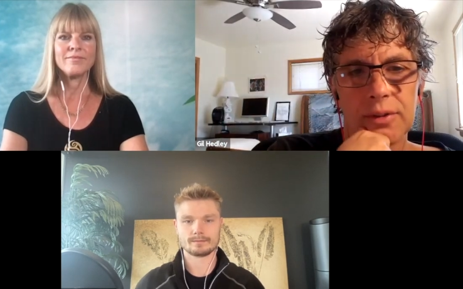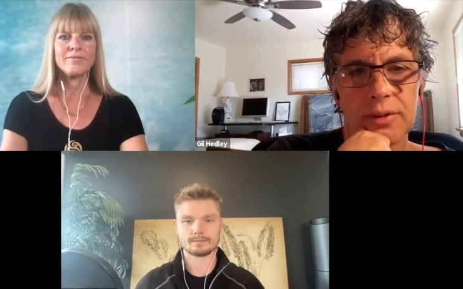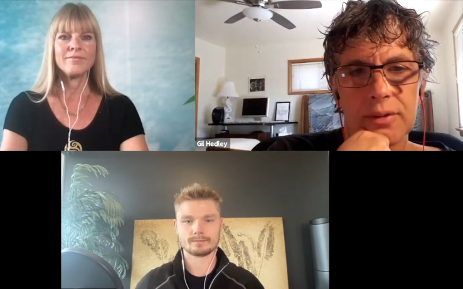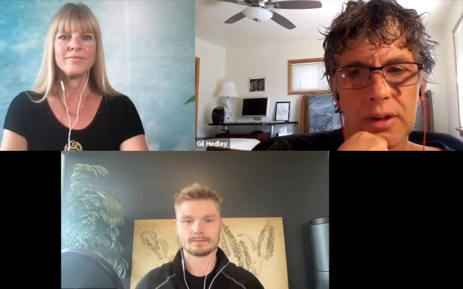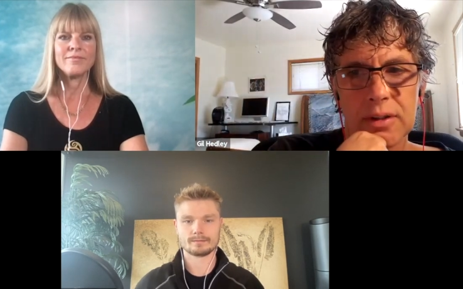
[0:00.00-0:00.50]

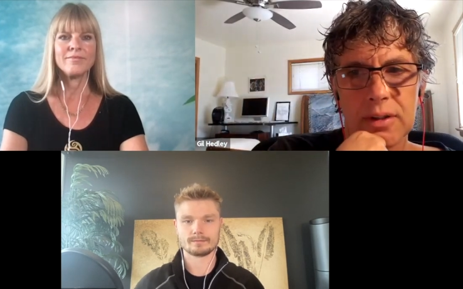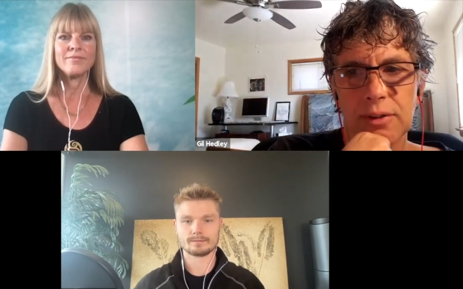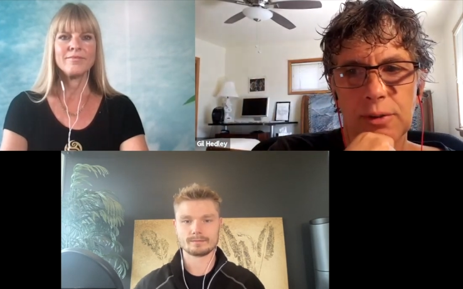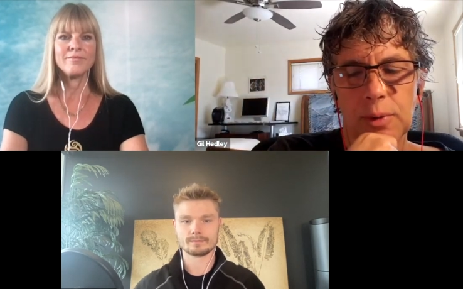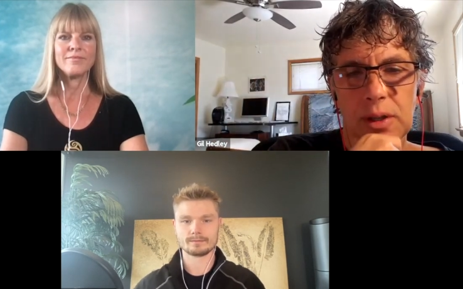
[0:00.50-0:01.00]
Speaker 1: restrictions
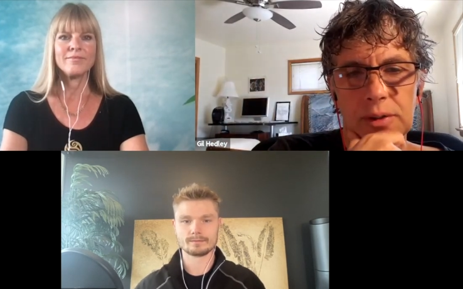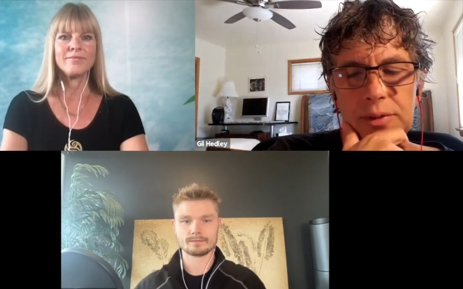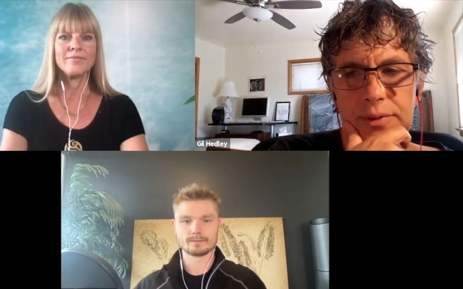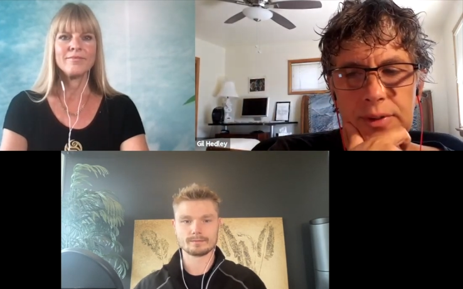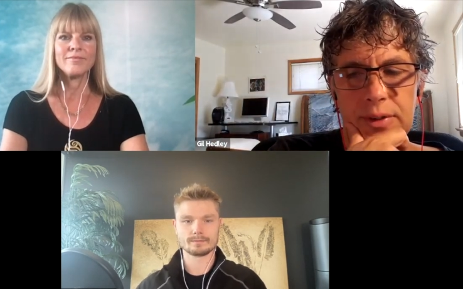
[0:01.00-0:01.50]
as well as
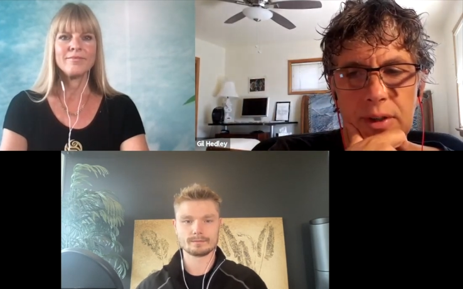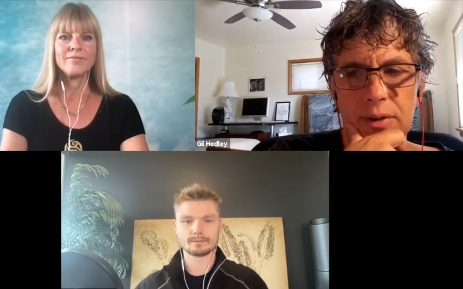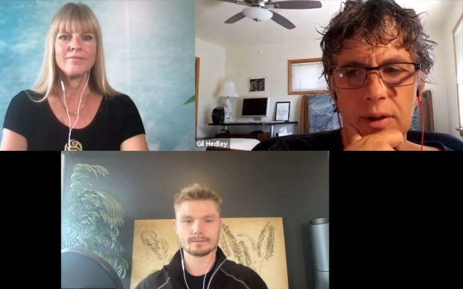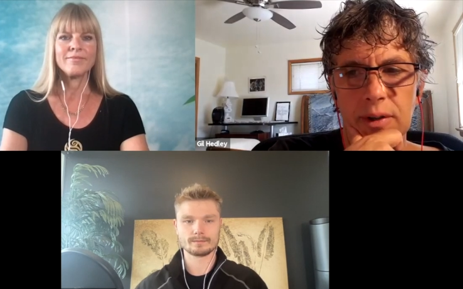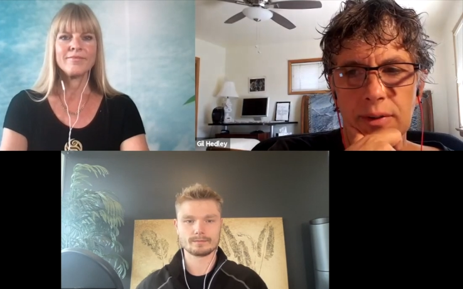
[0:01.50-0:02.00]
the physical
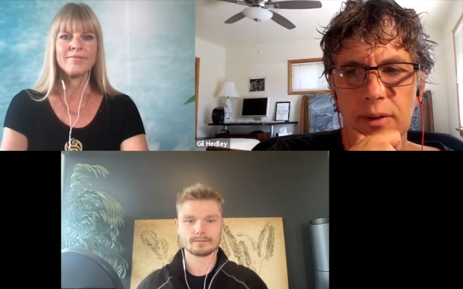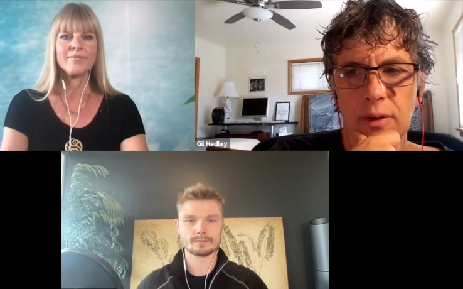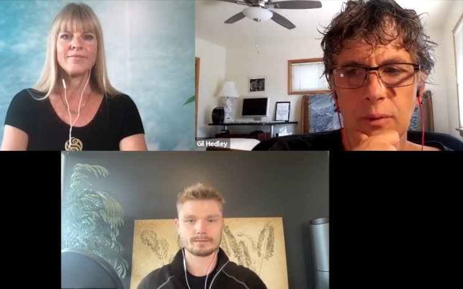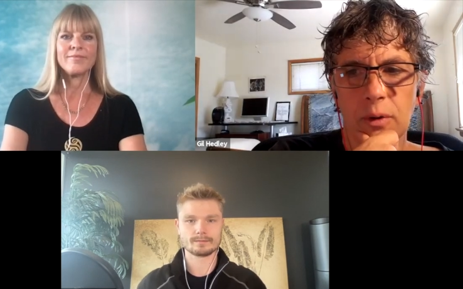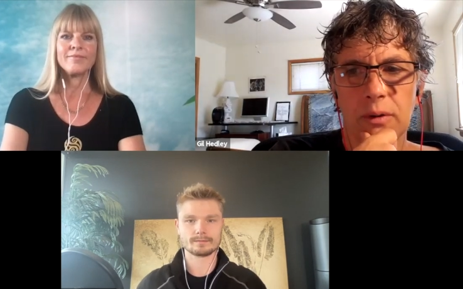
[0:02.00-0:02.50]
ones and
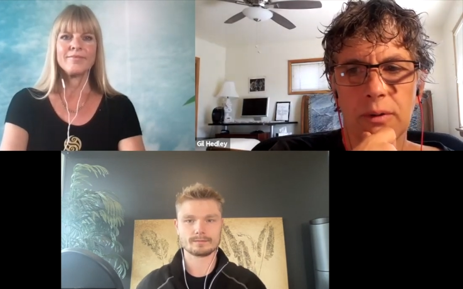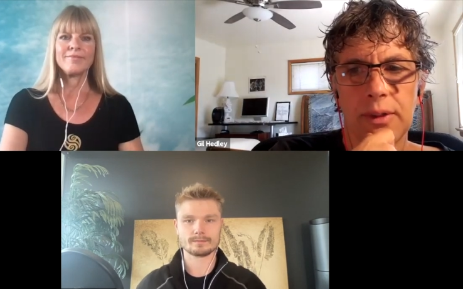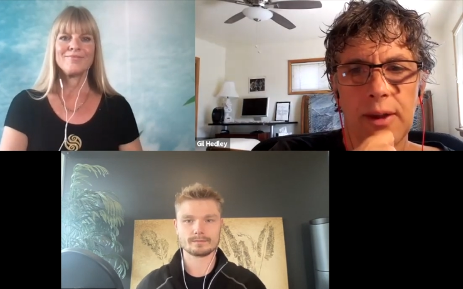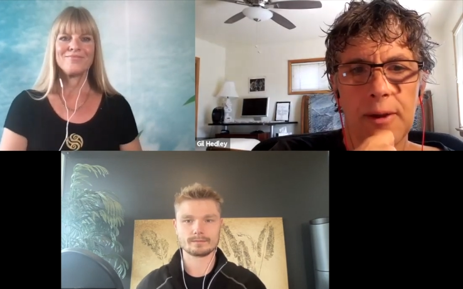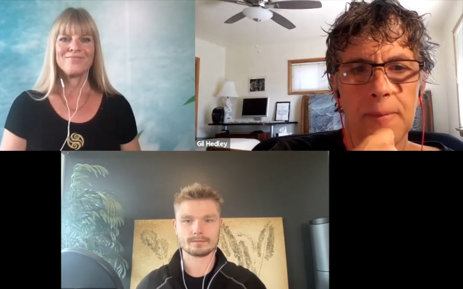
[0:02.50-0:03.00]
then work with
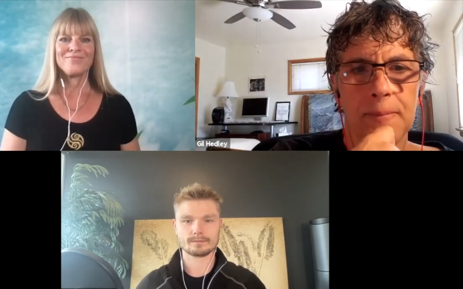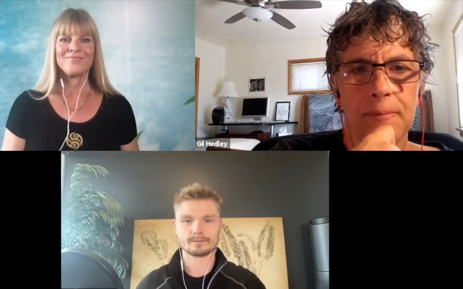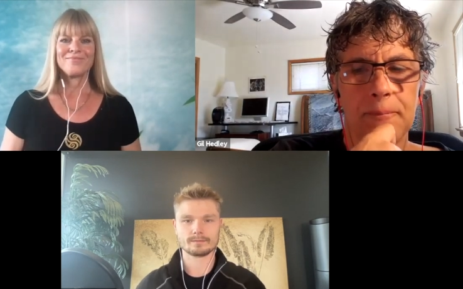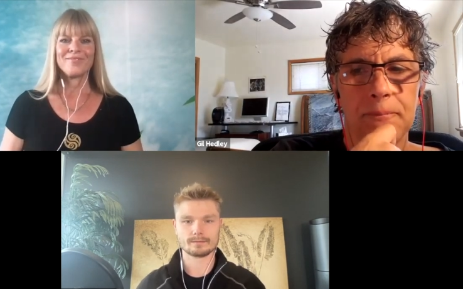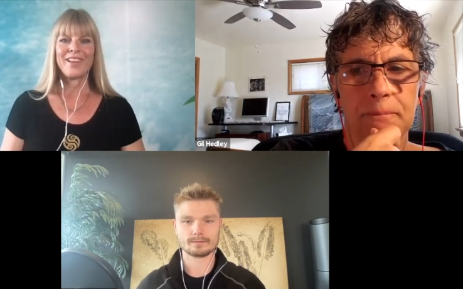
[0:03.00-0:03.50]
that.
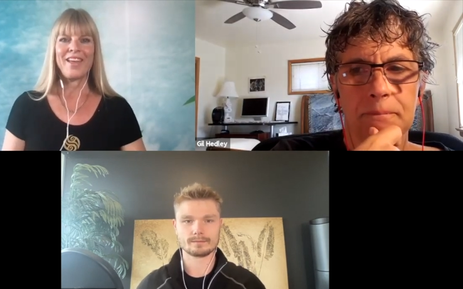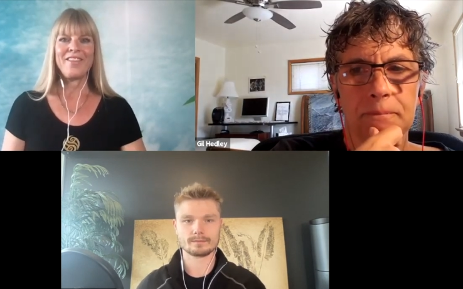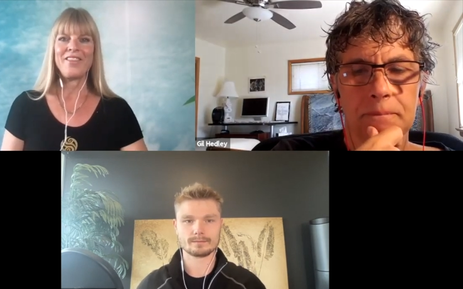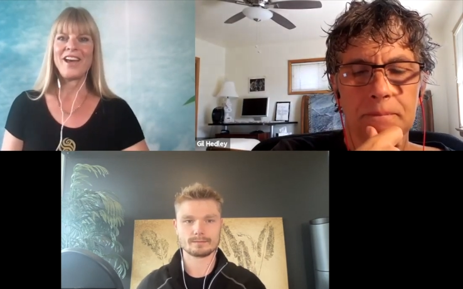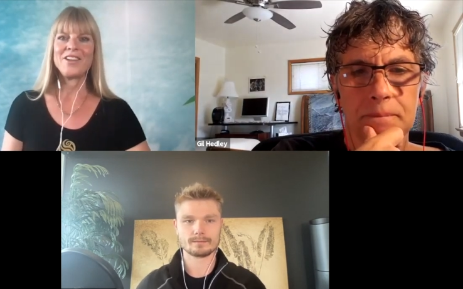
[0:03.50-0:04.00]

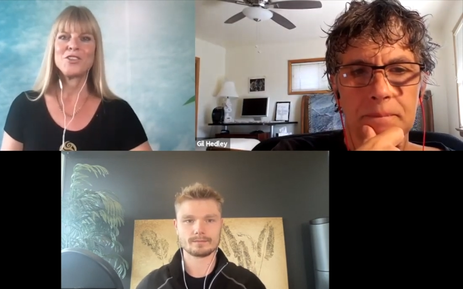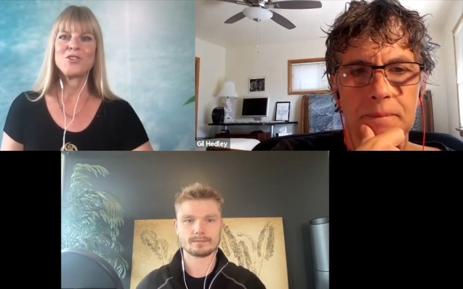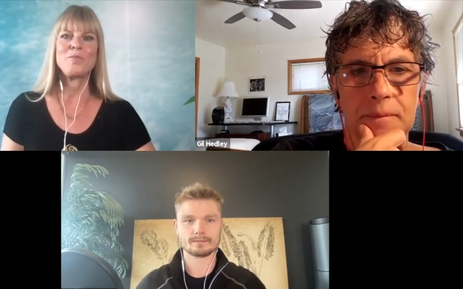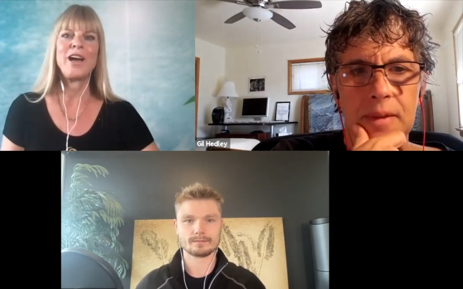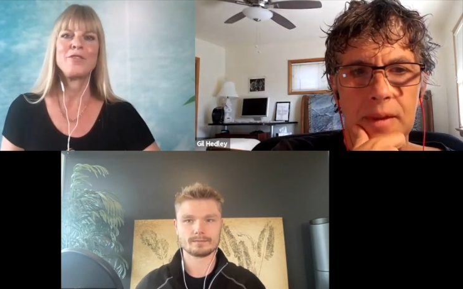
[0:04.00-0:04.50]
Speaker 2: And that is
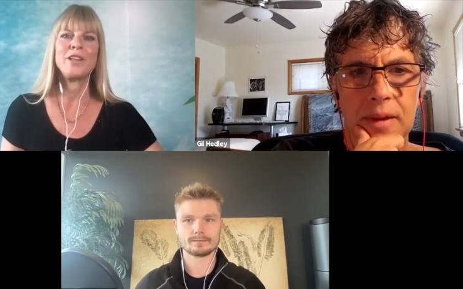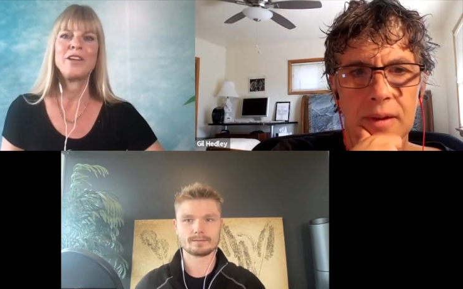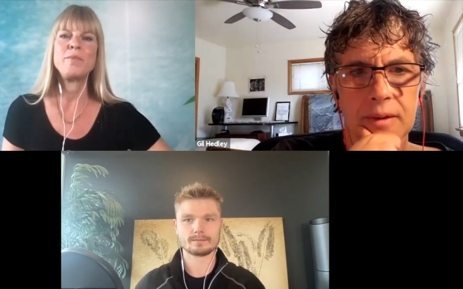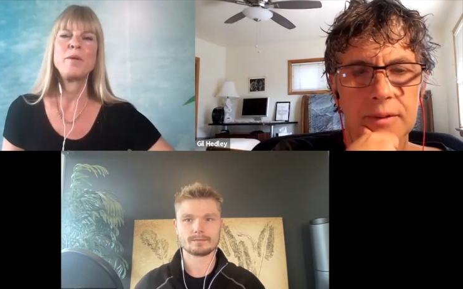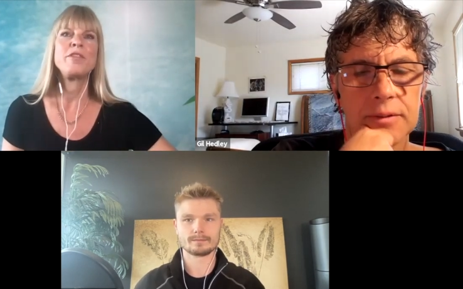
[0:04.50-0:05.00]
so impactful. I
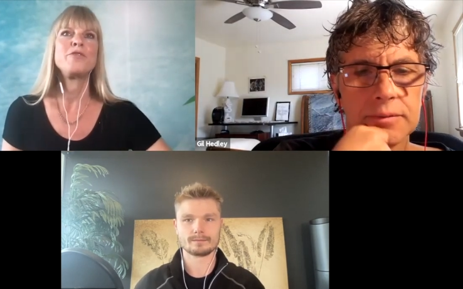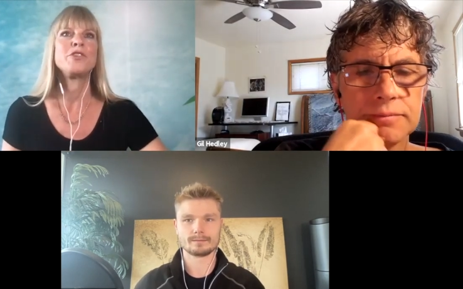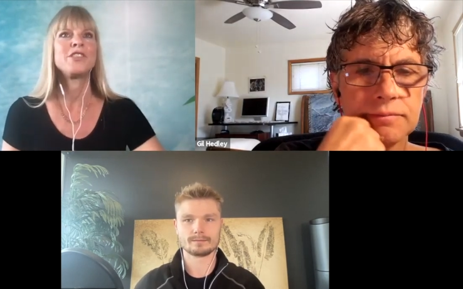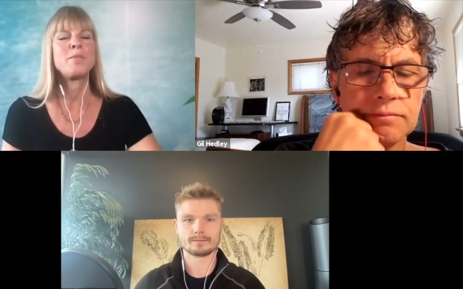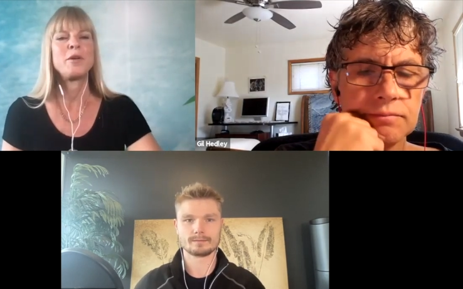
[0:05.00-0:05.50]
remember the
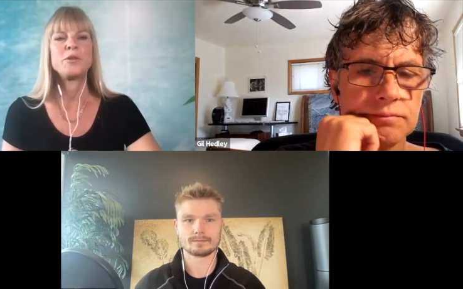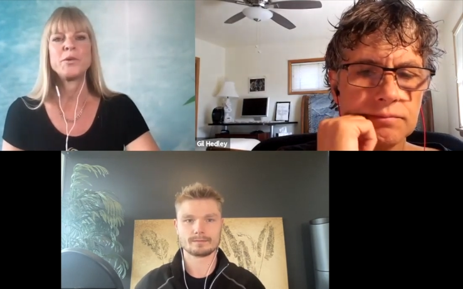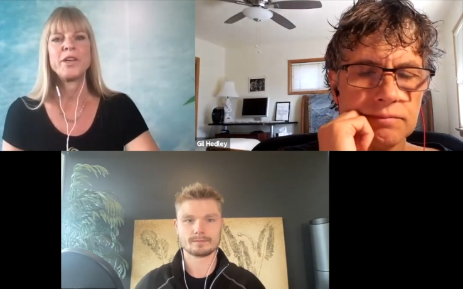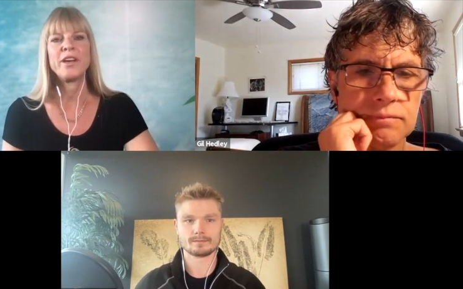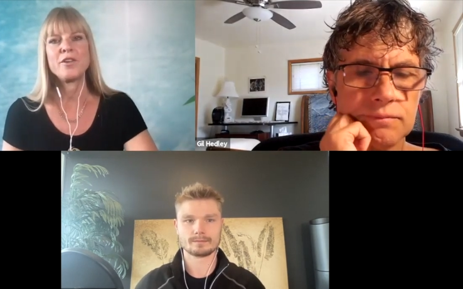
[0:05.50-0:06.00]
first time I was
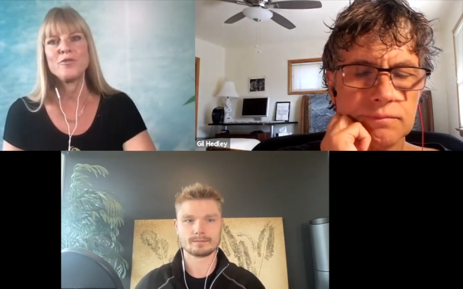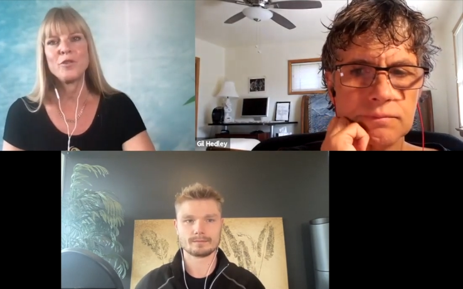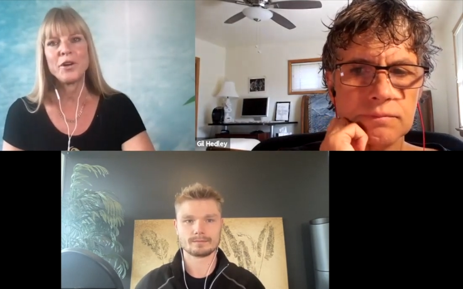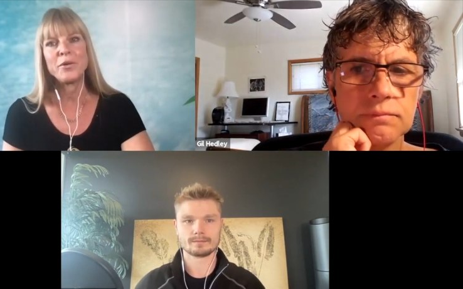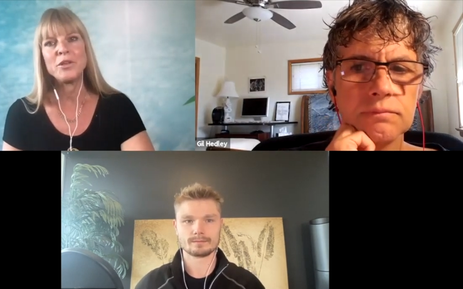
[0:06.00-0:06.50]
working on a
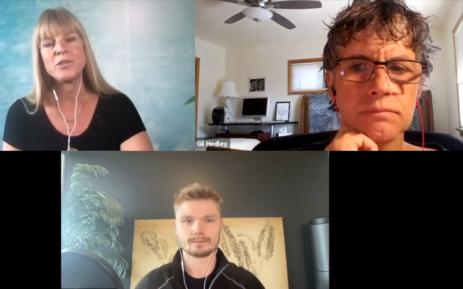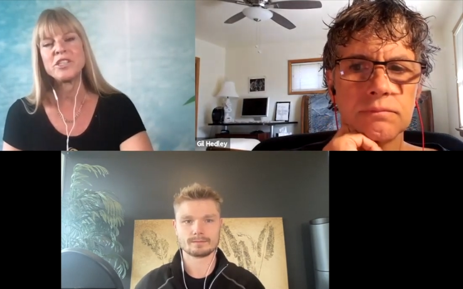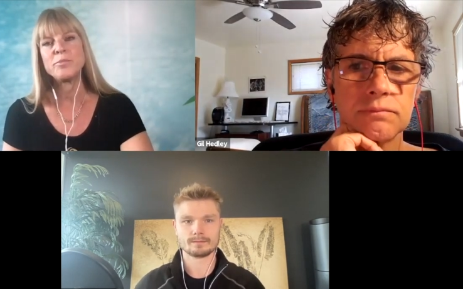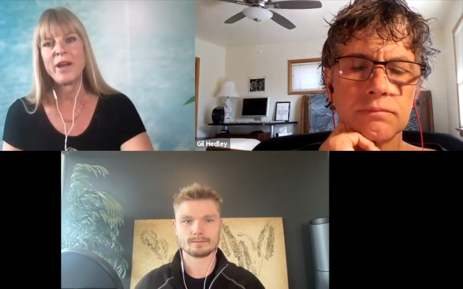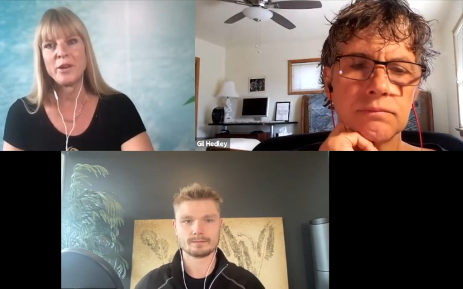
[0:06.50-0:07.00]
four year old with
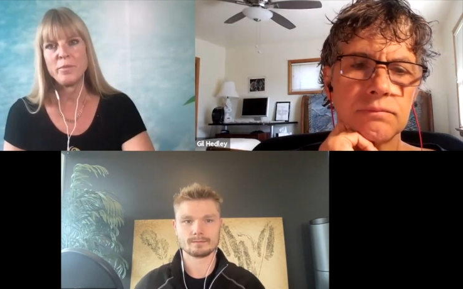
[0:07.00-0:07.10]
spina